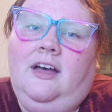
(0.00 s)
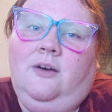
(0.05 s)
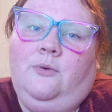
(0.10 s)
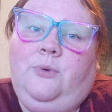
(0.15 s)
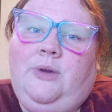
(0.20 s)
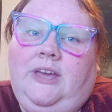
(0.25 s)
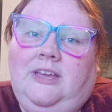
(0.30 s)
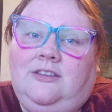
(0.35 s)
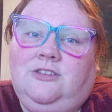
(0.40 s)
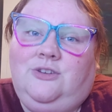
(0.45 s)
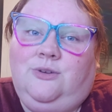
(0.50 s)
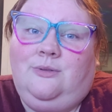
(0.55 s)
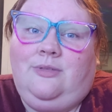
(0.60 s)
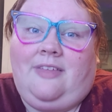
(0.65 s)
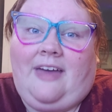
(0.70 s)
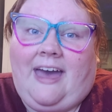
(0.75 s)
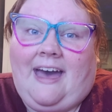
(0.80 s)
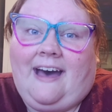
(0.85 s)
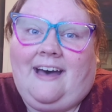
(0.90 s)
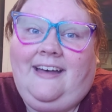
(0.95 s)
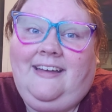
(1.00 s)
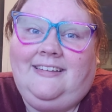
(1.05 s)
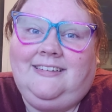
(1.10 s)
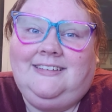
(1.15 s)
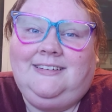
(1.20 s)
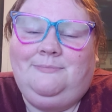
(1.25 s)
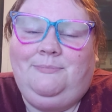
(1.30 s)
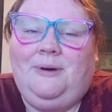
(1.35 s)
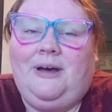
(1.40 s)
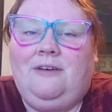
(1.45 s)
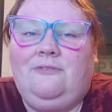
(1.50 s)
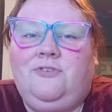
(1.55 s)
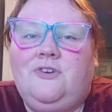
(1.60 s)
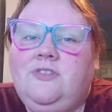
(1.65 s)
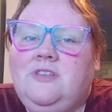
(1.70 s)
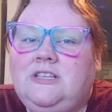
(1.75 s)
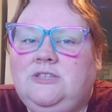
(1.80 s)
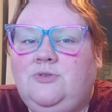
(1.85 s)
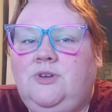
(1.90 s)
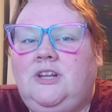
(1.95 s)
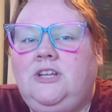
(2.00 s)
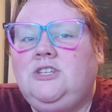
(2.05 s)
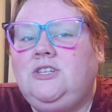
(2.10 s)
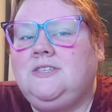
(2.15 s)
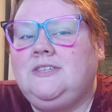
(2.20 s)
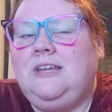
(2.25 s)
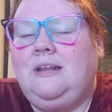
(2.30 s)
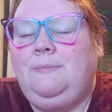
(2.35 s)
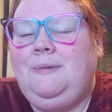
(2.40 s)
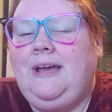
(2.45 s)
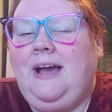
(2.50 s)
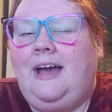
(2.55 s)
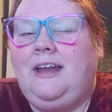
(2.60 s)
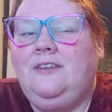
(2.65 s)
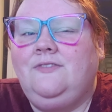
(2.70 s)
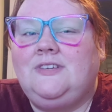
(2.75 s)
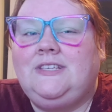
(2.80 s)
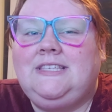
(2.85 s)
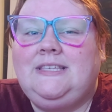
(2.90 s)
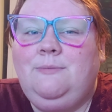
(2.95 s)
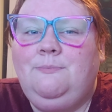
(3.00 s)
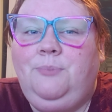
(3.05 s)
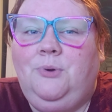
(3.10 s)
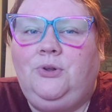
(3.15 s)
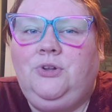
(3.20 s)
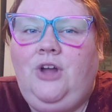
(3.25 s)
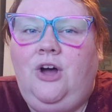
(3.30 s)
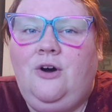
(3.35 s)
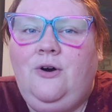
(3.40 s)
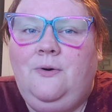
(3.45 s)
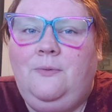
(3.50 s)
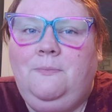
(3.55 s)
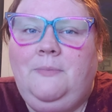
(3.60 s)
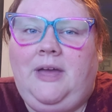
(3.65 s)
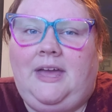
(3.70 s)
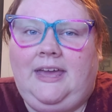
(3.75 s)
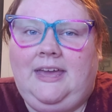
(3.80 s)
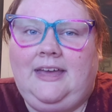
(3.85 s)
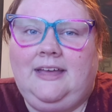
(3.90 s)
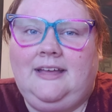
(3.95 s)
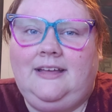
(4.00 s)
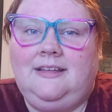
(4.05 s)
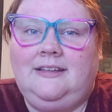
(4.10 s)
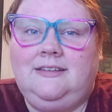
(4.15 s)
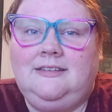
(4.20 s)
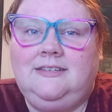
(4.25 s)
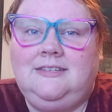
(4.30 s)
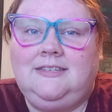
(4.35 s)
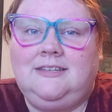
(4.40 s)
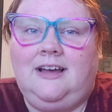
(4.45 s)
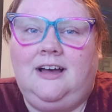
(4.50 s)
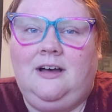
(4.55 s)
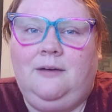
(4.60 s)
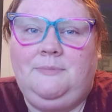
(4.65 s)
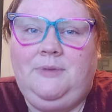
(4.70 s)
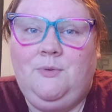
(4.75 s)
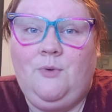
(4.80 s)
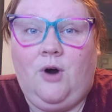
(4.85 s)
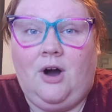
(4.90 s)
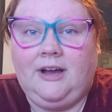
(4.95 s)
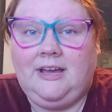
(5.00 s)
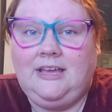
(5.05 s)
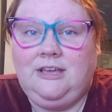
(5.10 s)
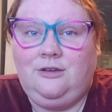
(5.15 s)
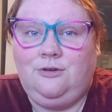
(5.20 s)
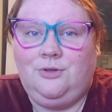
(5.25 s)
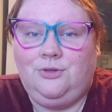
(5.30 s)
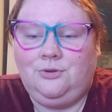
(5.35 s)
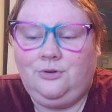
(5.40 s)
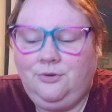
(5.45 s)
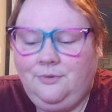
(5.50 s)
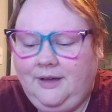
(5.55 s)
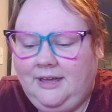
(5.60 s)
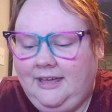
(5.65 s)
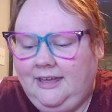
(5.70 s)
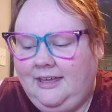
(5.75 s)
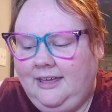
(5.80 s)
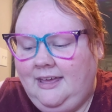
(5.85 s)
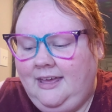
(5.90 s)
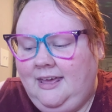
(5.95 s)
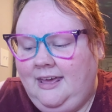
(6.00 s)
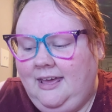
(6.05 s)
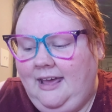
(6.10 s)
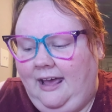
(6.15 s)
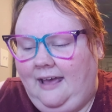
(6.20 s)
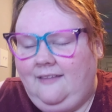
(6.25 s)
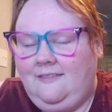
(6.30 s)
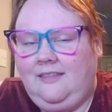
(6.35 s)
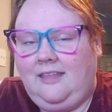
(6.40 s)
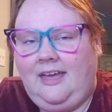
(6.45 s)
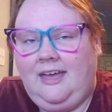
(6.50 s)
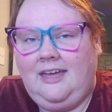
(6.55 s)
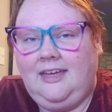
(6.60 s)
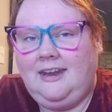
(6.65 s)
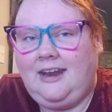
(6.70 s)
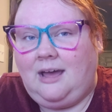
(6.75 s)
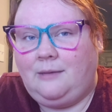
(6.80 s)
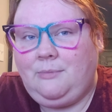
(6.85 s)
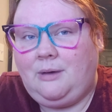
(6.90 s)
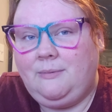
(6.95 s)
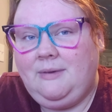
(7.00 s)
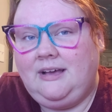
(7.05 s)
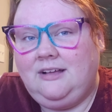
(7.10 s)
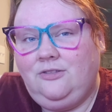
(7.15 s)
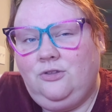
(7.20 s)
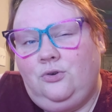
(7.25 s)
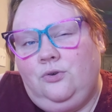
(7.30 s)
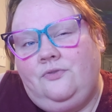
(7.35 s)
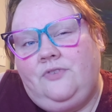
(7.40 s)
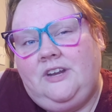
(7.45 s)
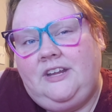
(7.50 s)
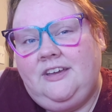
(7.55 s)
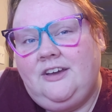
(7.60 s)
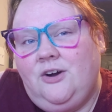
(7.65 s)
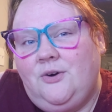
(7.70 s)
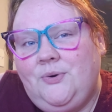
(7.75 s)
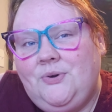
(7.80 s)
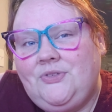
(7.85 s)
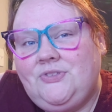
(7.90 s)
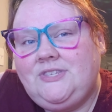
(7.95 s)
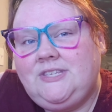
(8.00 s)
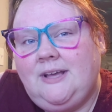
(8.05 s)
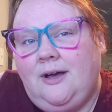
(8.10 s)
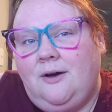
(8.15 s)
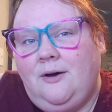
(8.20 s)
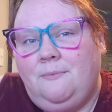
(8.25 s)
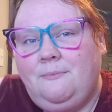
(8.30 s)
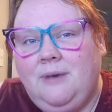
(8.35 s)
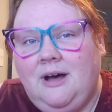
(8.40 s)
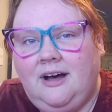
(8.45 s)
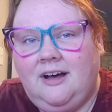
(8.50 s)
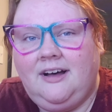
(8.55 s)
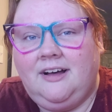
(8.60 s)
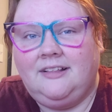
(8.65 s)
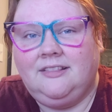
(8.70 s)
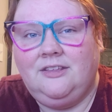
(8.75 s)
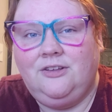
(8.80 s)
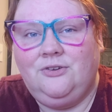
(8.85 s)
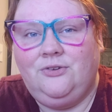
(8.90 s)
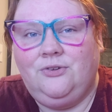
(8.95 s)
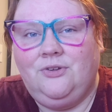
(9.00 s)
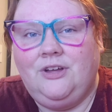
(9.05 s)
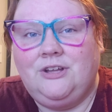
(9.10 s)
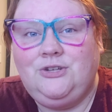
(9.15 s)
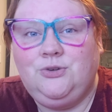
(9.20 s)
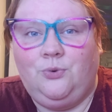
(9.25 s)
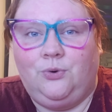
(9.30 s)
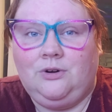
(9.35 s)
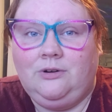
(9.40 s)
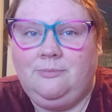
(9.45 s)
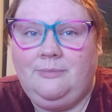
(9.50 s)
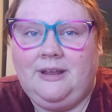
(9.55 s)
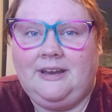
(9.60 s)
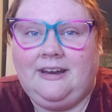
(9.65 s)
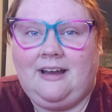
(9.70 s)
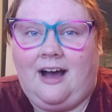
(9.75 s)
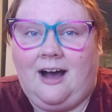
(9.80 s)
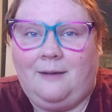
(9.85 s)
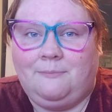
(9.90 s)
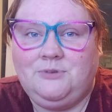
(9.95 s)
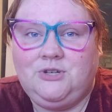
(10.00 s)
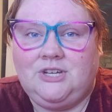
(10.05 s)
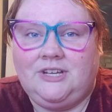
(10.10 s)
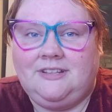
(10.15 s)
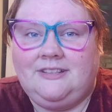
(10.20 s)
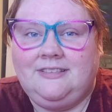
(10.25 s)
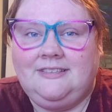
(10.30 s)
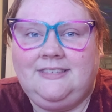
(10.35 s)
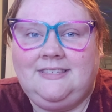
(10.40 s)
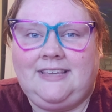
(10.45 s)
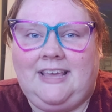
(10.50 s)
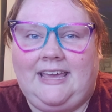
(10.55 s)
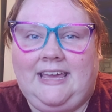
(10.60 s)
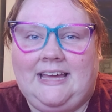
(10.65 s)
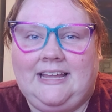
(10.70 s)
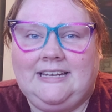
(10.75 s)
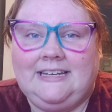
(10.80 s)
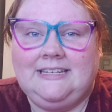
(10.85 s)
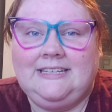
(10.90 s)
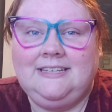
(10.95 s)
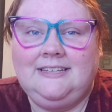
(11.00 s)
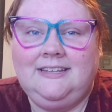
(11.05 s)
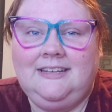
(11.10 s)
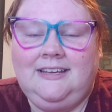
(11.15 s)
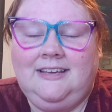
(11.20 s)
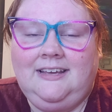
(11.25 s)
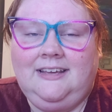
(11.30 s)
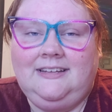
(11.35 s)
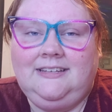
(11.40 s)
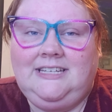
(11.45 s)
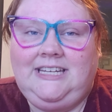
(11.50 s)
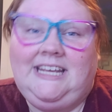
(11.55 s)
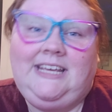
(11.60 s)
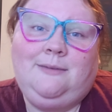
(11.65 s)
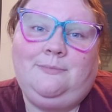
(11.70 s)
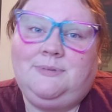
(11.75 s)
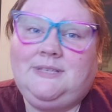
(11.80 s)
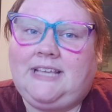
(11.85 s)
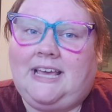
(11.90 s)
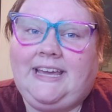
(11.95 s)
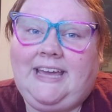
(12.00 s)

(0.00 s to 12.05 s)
we can do that. But for this one, it's just going to be kind of a simple gnome and me walking you through it. And then I might make a little video with some little adornment options and tips,